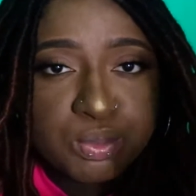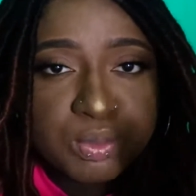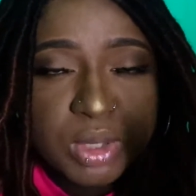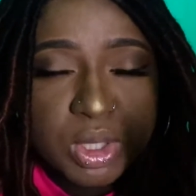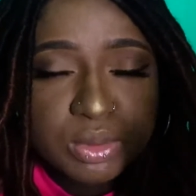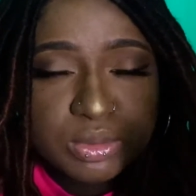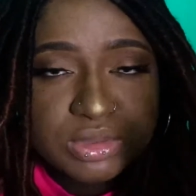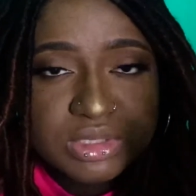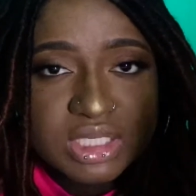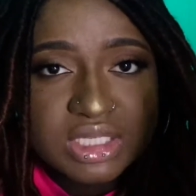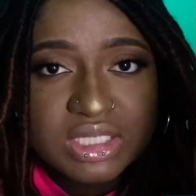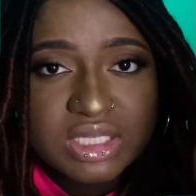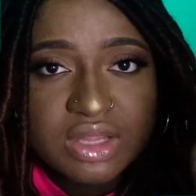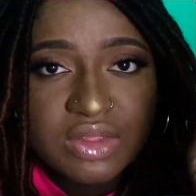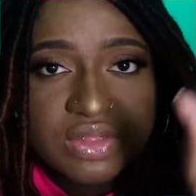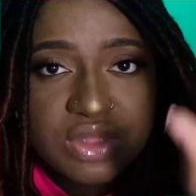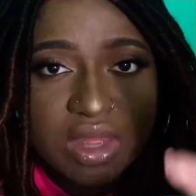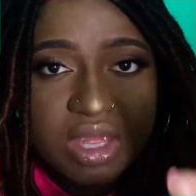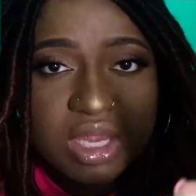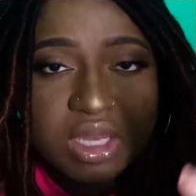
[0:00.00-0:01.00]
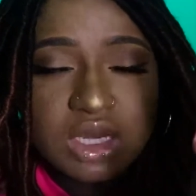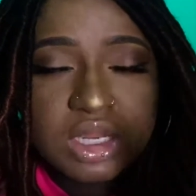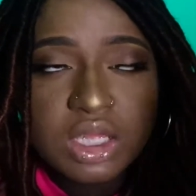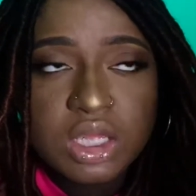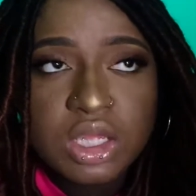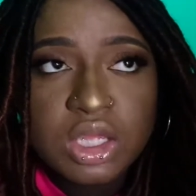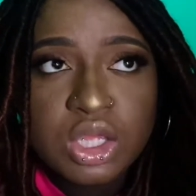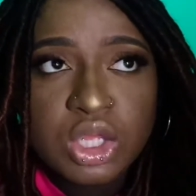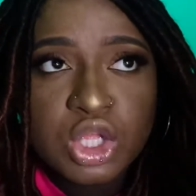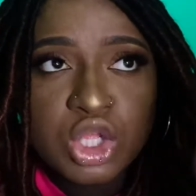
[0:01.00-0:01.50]
potent than
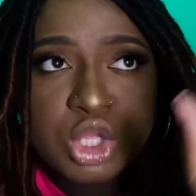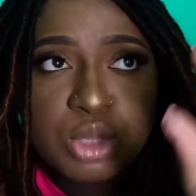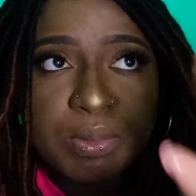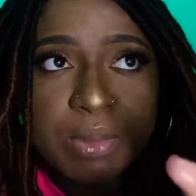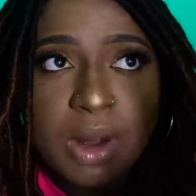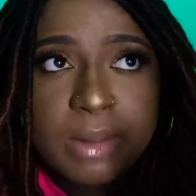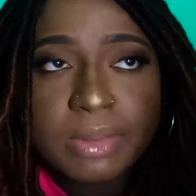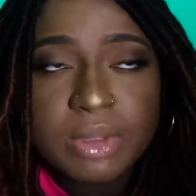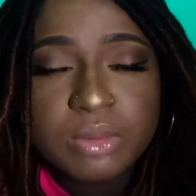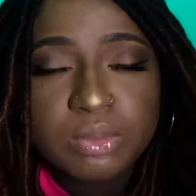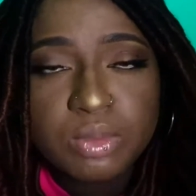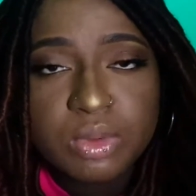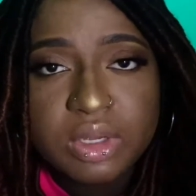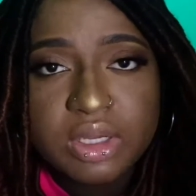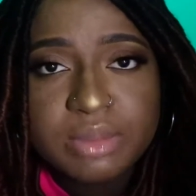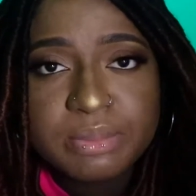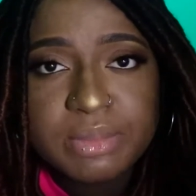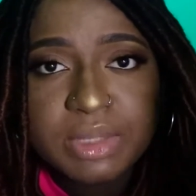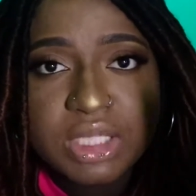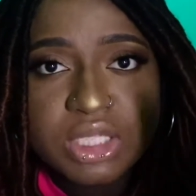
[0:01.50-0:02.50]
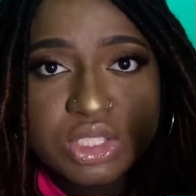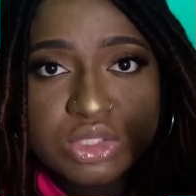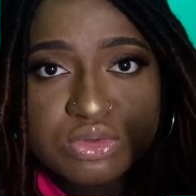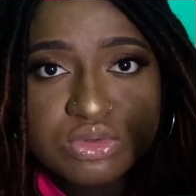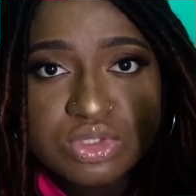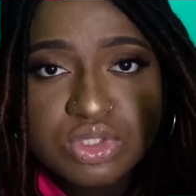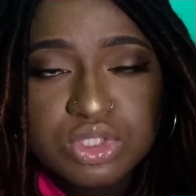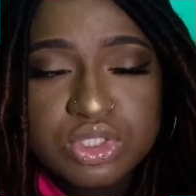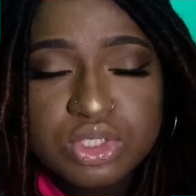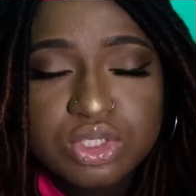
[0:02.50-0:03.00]
you probably would be
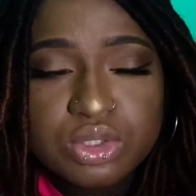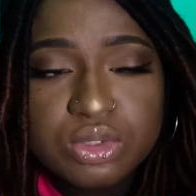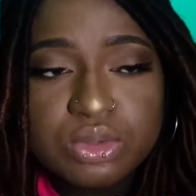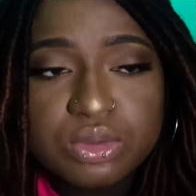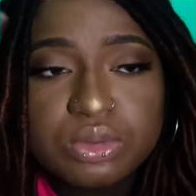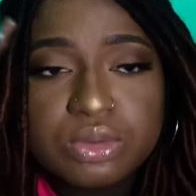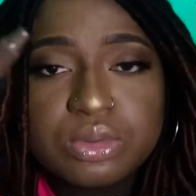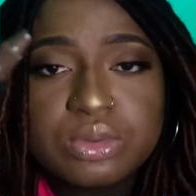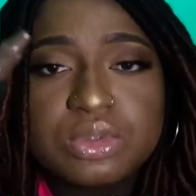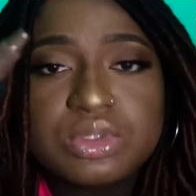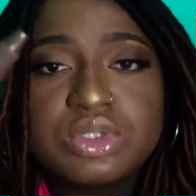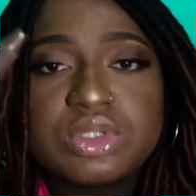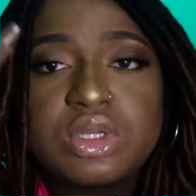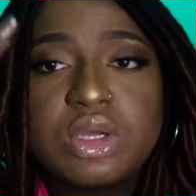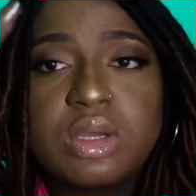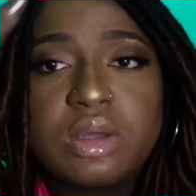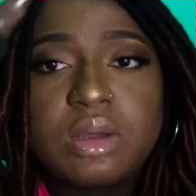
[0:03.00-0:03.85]
used to. So